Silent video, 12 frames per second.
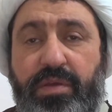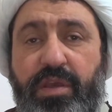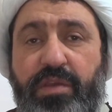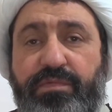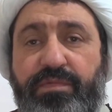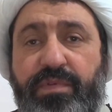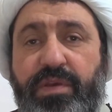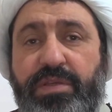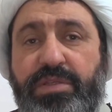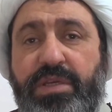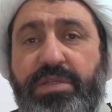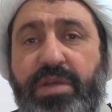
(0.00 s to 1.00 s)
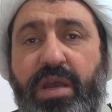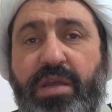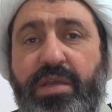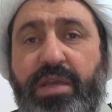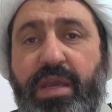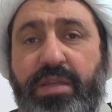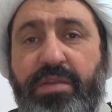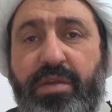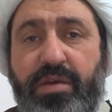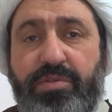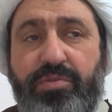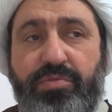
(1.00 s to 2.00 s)
If he says, I
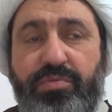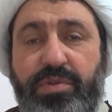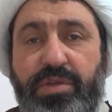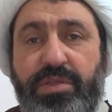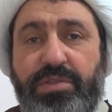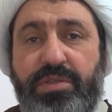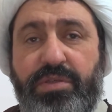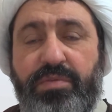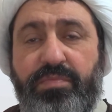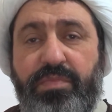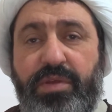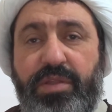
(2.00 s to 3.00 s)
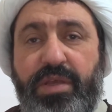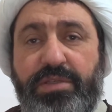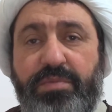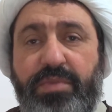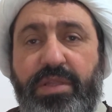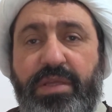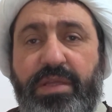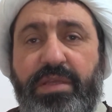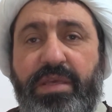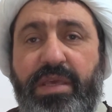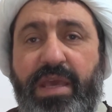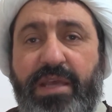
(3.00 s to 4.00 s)
cannot do this, it doesn't mean that
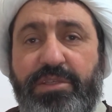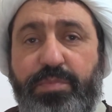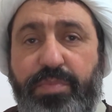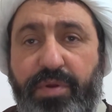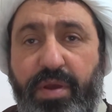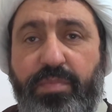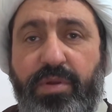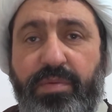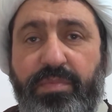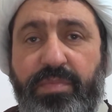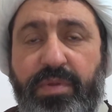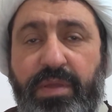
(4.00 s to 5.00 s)
he has problem.